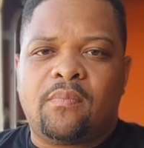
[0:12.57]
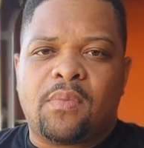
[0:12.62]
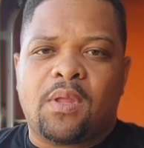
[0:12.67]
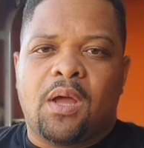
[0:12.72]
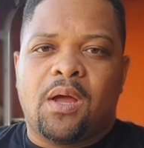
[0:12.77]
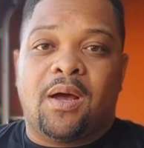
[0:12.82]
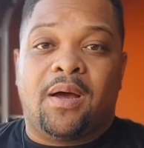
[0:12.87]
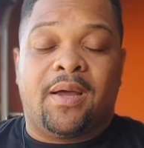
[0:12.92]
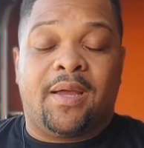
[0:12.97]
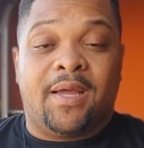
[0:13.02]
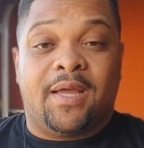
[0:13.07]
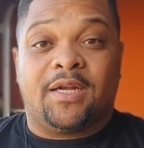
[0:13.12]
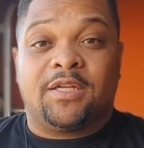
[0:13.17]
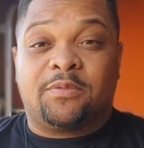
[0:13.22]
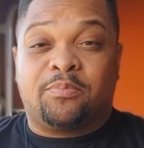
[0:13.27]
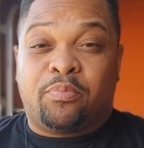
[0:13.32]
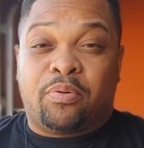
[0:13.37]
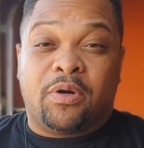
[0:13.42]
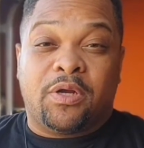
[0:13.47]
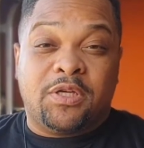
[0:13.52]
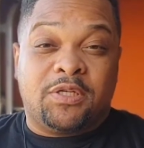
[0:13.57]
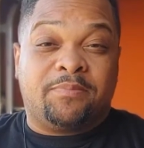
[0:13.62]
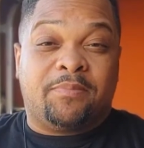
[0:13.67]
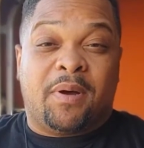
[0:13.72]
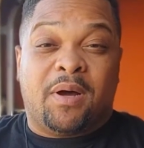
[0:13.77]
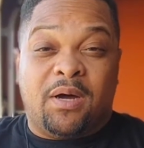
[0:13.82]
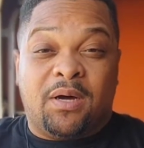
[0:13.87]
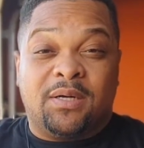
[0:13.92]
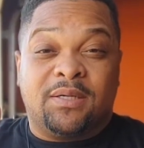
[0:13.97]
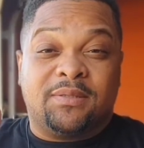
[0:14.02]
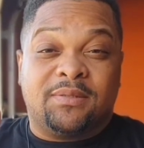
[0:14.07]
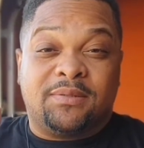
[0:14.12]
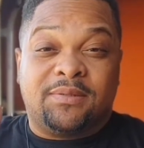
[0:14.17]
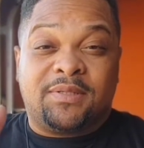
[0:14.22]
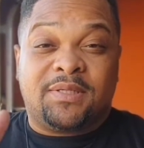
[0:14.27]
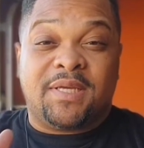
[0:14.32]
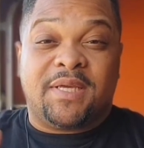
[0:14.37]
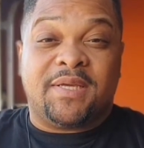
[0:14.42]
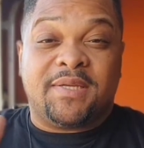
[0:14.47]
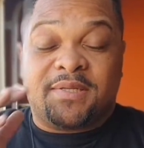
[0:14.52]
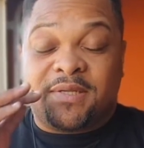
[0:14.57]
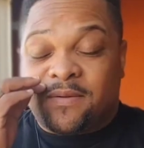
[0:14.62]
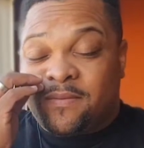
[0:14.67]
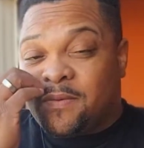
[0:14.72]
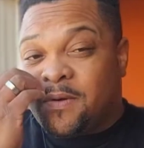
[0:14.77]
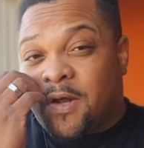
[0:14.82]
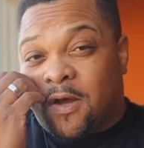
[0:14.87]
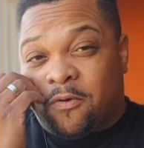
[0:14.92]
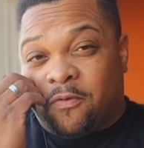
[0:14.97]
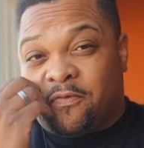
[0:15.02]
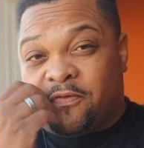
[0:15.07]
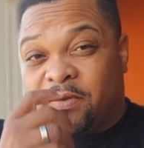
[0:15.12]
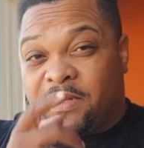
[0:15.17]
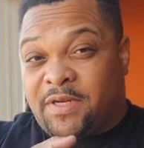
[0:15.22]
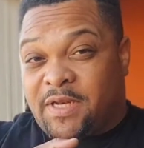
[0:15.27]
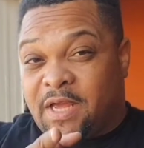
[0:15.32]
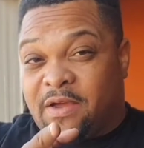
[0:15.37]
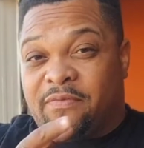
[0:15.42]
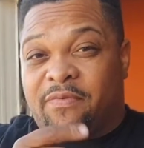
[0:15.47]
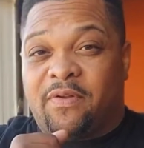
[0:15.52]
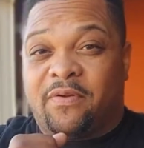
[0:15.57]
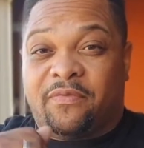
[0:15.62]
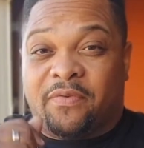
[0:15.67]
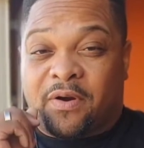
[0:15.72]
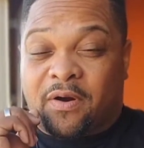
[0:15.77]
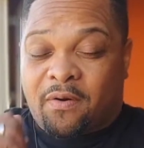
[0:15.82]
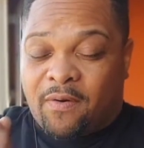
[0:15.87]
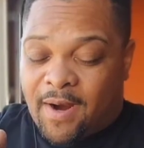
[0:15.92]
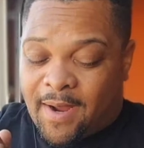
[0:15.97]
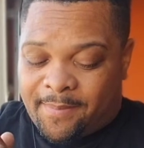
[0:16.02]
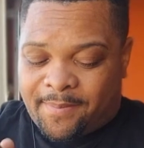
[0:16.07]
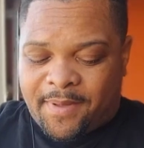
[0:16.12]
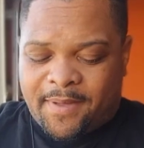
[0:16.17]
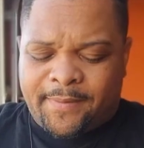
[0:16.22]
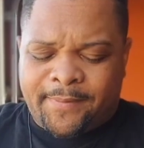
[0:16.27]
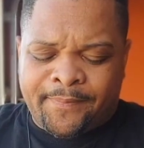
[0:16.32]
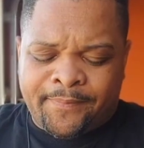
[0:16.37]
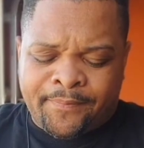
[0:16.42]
It is pre-spawn season, definitely for crappie,